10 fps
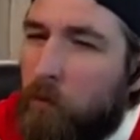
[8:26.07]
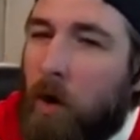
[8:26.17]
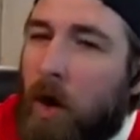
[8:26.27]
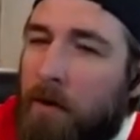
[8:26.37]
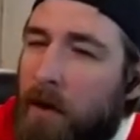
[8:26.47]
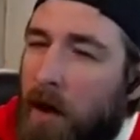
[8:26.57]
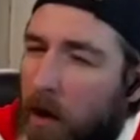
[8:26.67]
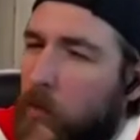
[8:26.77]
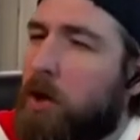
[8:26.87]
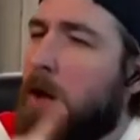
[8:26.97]
uh,
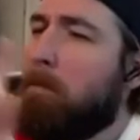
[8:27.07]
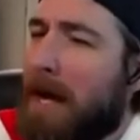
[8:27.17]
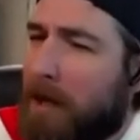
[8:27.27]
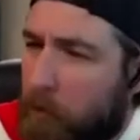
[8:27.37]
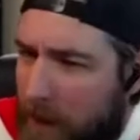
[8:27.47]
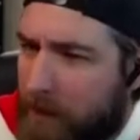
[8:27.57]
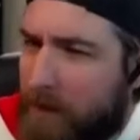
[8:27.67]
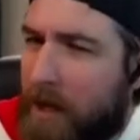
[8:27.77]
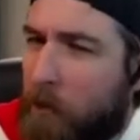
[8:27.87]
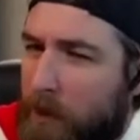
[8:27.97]
we'll come back around to
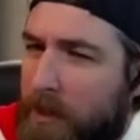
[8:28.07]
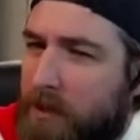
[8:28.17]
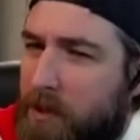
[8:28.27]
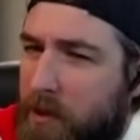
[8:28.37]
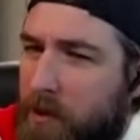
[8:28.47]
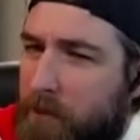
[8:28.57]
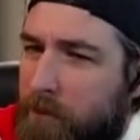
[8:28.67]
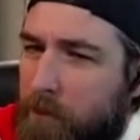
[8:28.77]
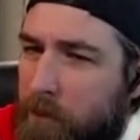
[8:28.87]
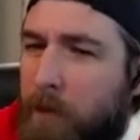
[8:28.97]
that when we get to the
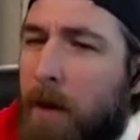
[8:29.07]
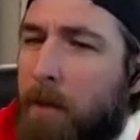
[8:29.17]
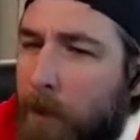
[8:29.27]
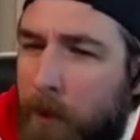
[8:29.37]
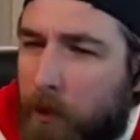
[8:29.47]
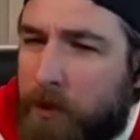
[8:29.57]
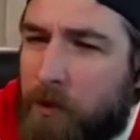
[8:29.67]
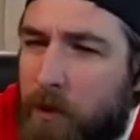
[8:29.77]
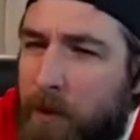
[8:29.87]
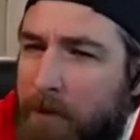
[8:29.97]
probably what is
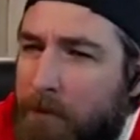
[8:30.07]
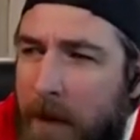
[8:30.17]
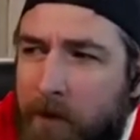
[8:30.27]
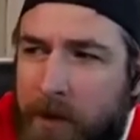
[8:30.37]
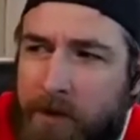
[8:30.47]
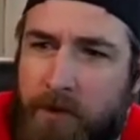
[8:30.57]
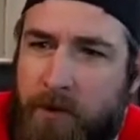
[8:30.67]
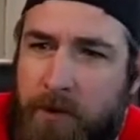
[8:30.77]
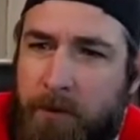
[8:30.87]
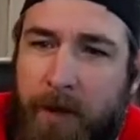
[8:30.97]
one of my favorite
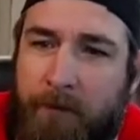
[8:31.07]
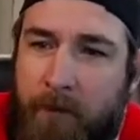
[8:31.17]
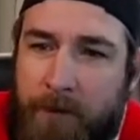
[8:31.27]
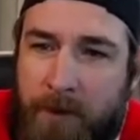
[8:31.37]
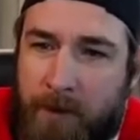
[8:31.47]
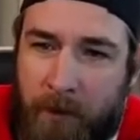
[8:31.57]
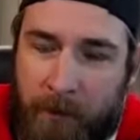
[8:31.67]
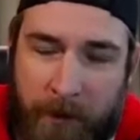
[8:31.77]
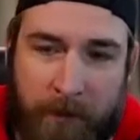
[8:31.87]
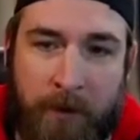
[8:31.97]
insertion platforms at the
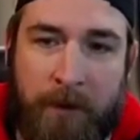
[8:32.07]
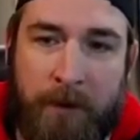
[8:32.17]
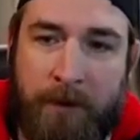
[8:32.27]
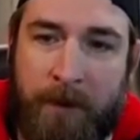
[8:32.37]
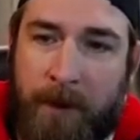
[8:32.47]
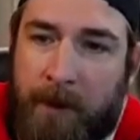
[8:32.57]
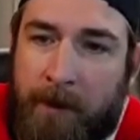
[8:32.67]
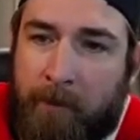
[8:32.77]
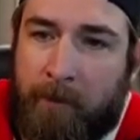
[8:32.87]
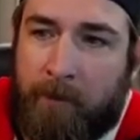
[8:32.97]
moment.
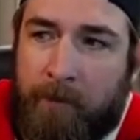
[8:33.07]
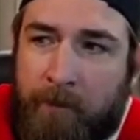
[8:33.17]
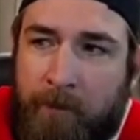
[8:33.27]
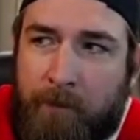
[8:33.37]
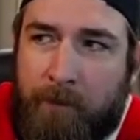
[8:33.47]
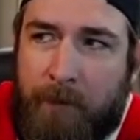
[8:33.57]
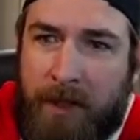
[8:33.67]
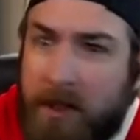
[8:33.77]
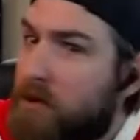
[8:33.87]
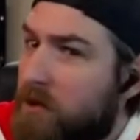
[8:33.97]
Um, uh, but
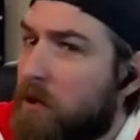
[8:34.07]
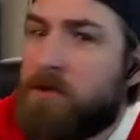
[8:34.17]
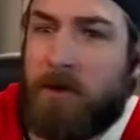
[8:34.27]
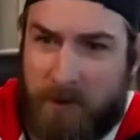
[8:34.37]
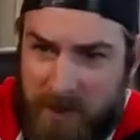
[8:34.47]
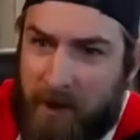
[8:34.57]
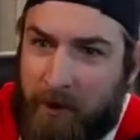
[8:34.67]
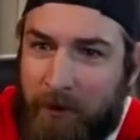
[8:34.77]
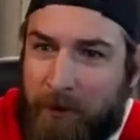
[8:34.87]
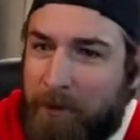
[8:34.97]
ah. it is also
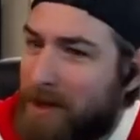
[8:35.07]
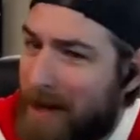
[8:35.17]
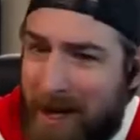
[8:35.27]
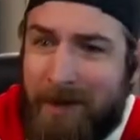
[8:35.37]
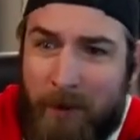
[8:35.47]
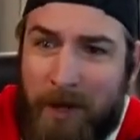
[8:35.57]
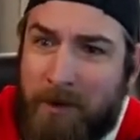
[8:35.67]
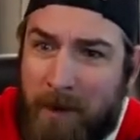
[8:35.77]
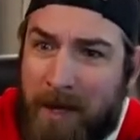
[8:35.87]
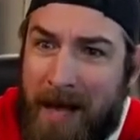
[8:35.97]
stealth, but not in the way
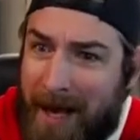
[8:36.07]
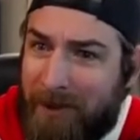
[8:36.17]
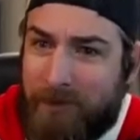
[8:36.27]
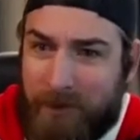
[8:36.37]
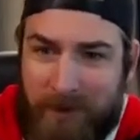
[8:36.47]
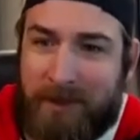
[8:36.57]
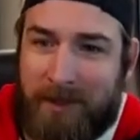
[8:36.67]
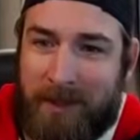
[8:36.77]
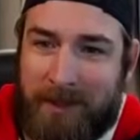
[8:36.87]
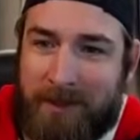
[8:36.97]
you might actually think
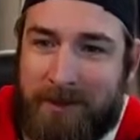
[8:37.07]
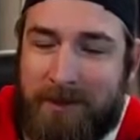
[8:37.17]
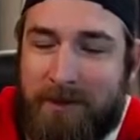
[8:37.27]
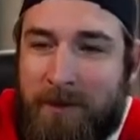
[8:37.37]
that it is.